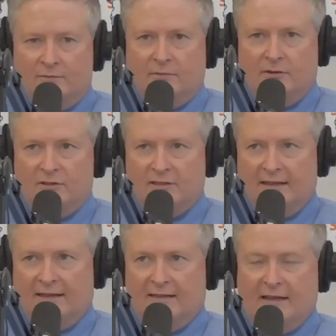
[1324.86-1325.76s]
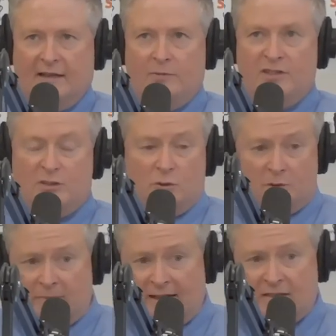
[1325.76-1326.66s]
looks like they had restored
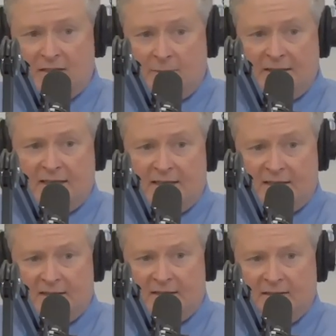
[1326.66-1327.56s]
them back to the beginning.